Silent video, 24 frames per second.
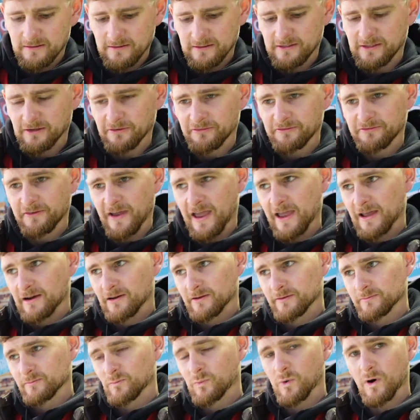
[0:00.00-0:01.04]
to fail
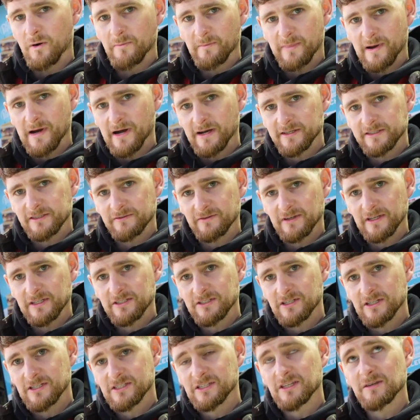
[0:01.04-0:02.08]
on one part of it
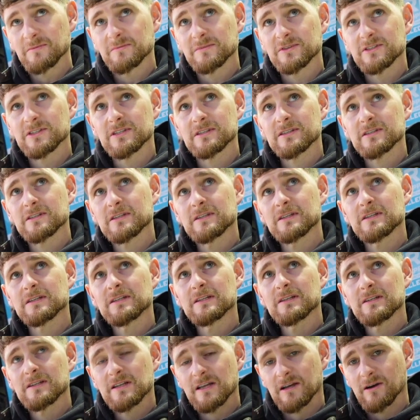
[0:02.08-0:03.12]
just seems
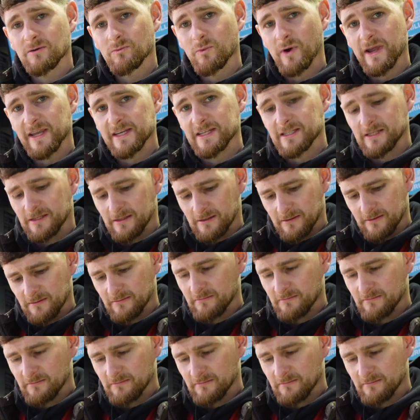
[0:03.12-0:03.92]
like a waste.